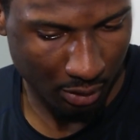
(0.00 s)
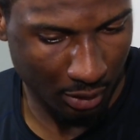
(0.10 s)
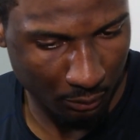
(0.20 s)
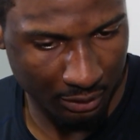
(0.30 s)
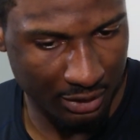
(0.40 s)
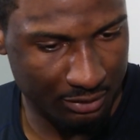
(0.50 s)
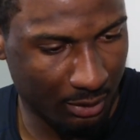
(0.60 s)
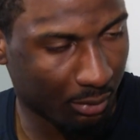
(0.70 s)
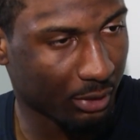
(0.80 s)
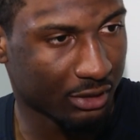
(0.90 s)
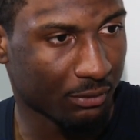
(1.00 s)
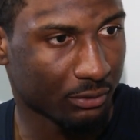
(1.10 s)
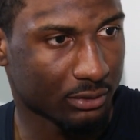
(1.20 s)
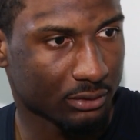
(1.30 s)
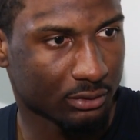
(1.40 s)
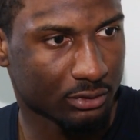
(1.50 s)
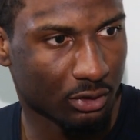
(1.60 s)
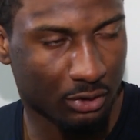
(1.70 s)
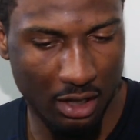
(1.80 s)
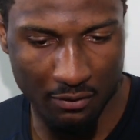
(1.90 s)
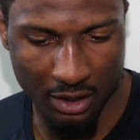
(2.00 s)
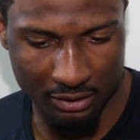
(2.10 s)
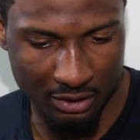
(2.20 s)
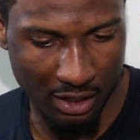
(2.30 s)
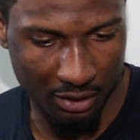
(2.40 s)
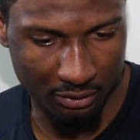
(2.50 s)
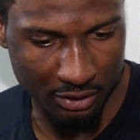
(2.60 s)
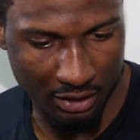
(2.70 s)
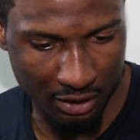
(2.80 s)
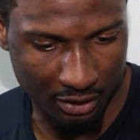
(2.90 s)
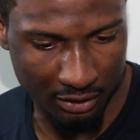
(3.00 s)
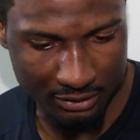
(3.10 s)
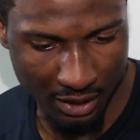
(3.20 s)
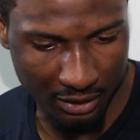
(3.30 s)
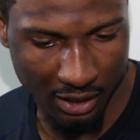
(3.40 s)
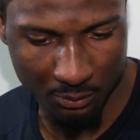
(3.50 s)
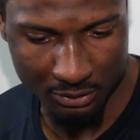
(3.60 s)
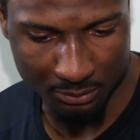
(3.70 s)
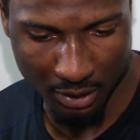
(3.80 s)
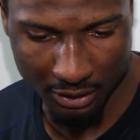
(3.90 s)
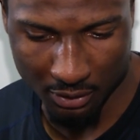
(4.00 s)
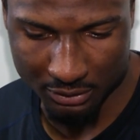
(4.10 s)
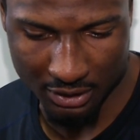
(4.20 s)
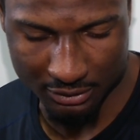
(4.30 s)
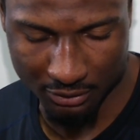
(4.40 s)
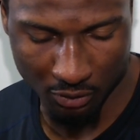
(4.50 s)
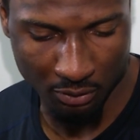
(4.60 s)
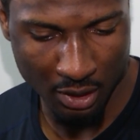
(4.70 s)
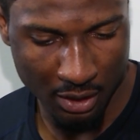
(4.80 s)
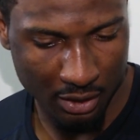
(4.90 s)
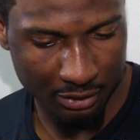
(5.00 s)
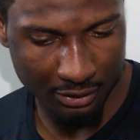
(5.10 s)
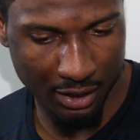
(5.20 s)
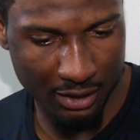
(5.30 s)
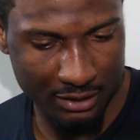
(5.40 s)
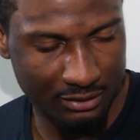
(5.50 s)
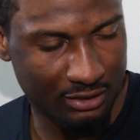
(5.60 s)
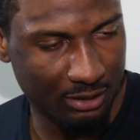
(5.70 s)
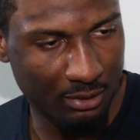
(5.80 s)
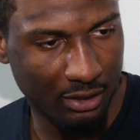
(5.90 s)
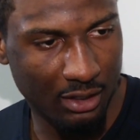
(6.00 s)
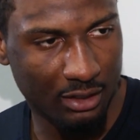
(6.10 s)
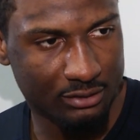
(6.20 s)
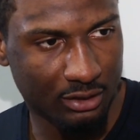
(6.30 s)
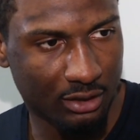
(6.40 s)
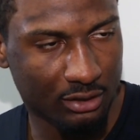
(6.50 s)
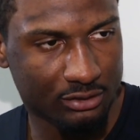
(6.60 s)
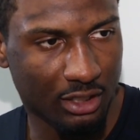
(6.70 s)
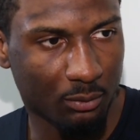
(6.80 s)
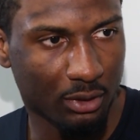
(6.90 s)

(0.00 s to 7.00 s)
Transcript: it really doesn't make a big difference. So Kev, he can't get into that game with somebody else. He has to know that he has a team that he has to stay